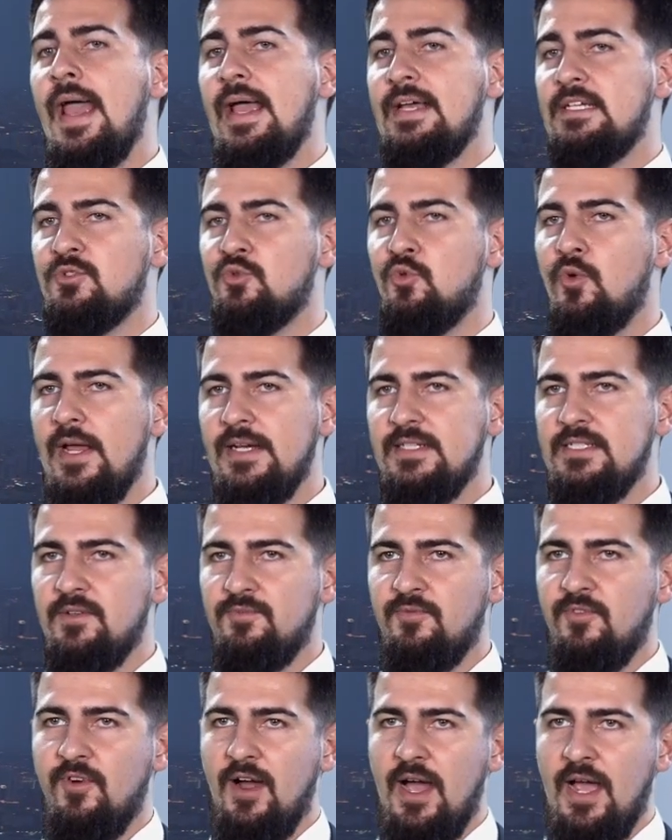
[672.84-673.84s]
a
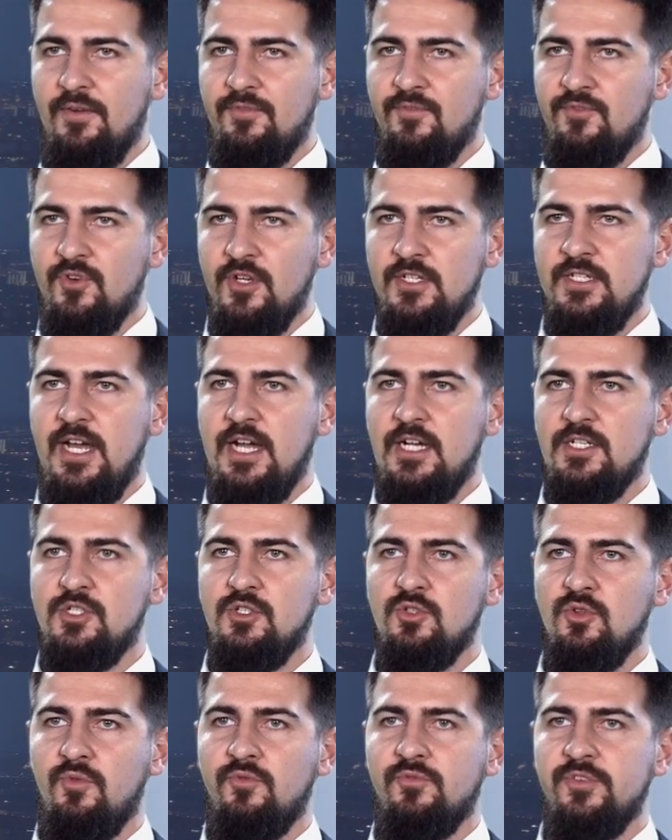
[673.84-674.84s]
25
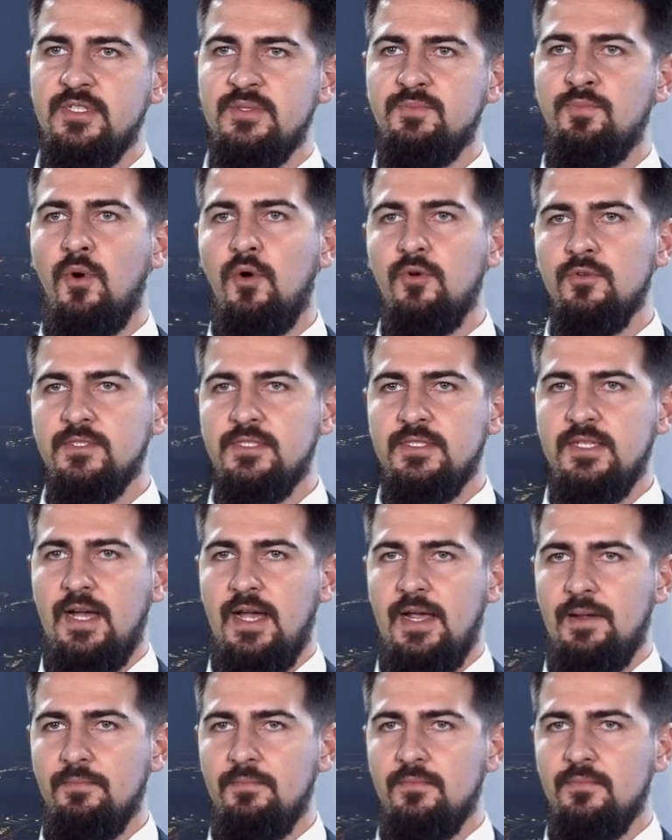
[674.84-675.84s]
reduction of response
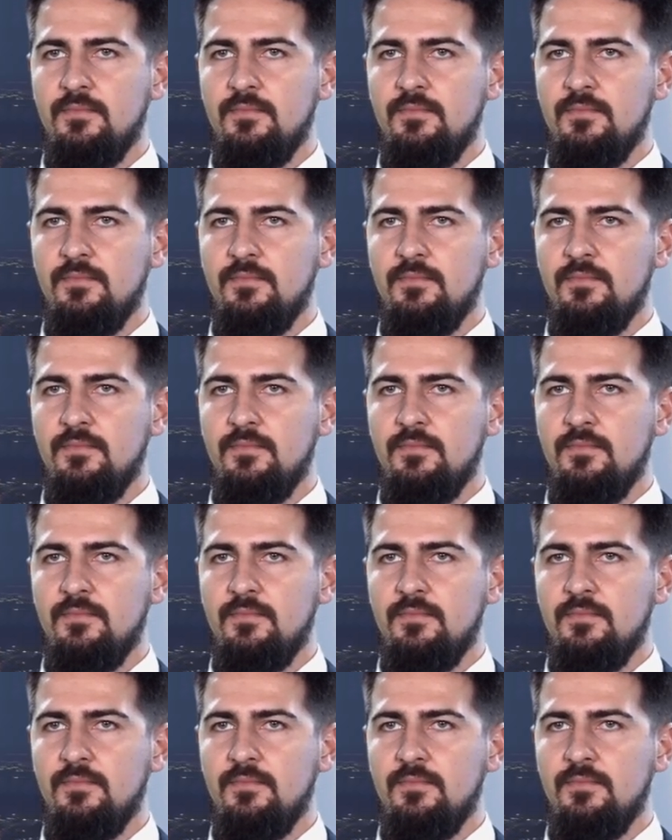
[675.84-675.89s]
time,